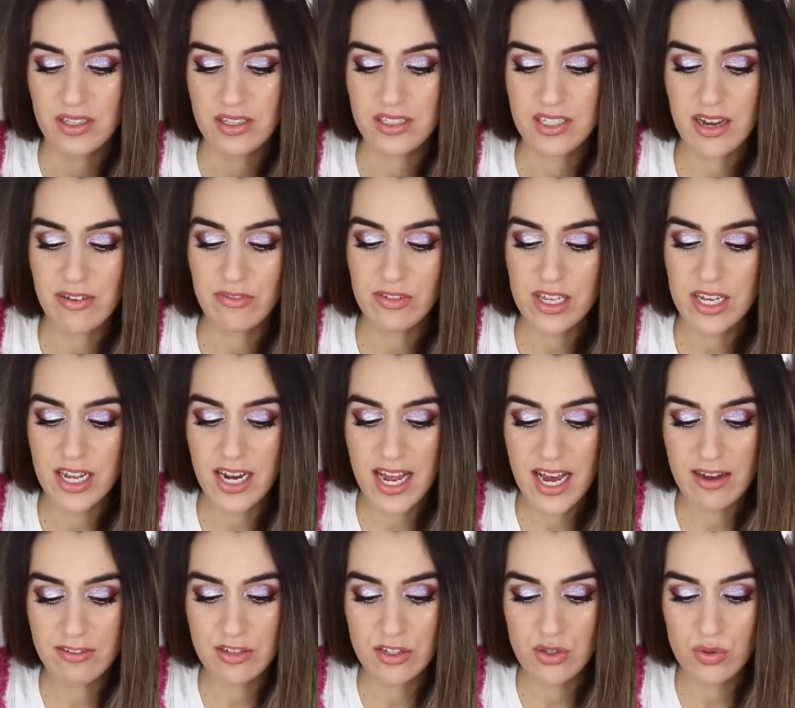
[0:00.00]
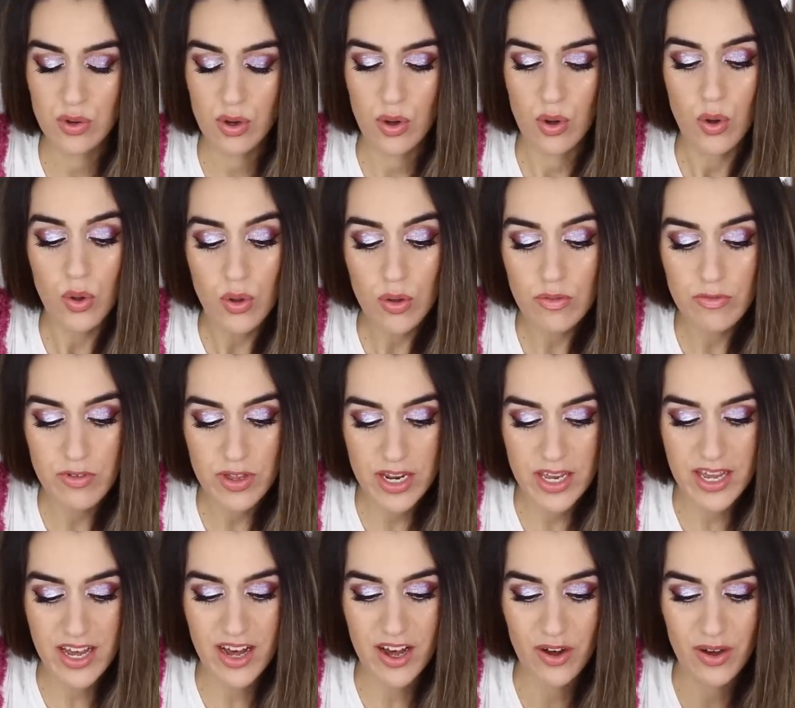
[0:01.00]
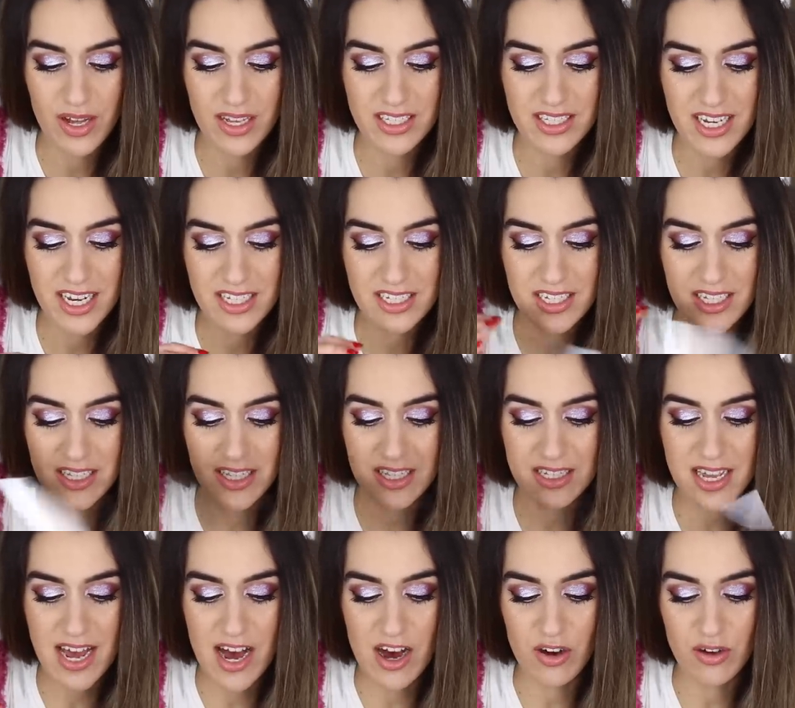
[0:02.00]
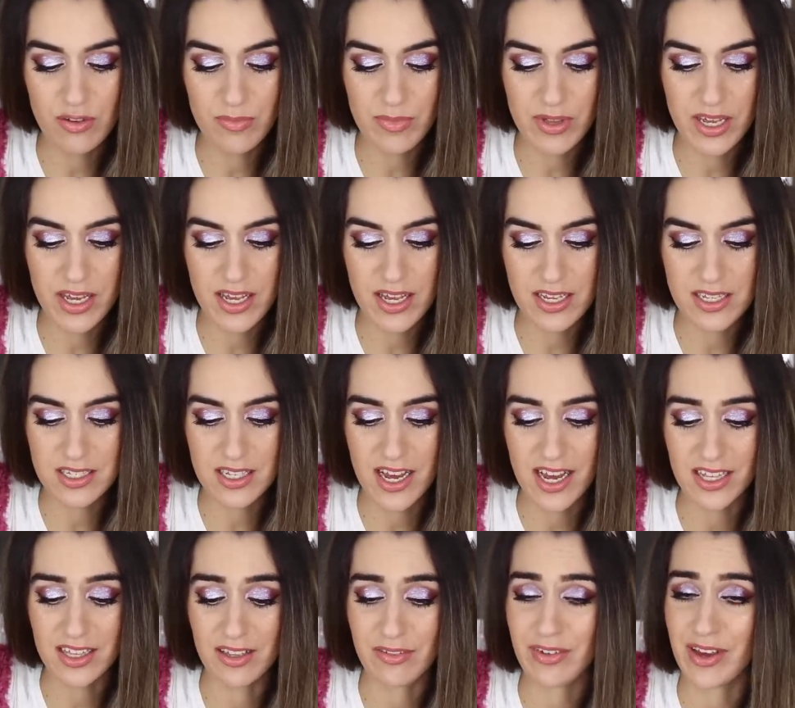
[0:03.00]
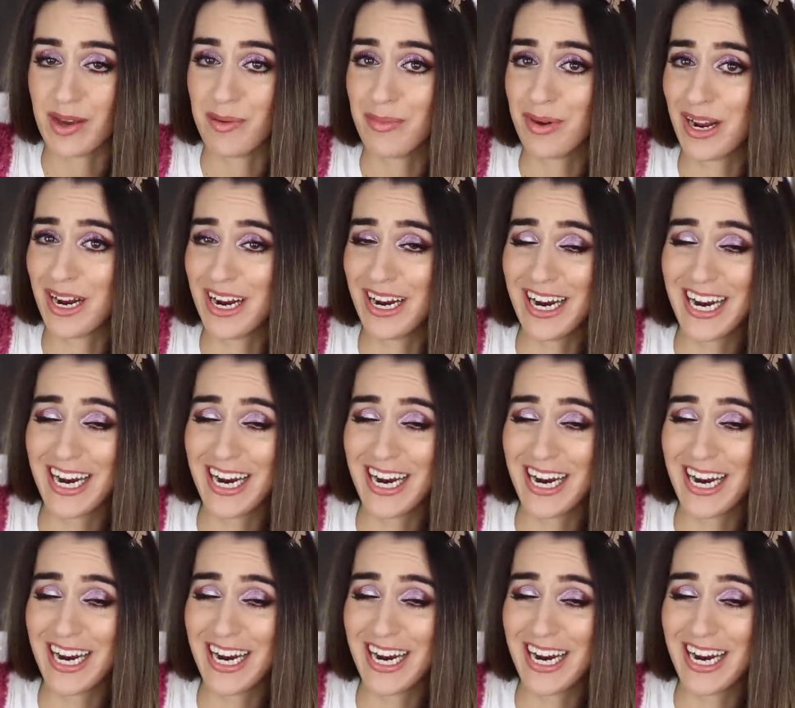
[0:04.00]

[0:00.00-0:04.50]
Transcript: Definitely gonna have to do a whole video testing this out because I love Amber.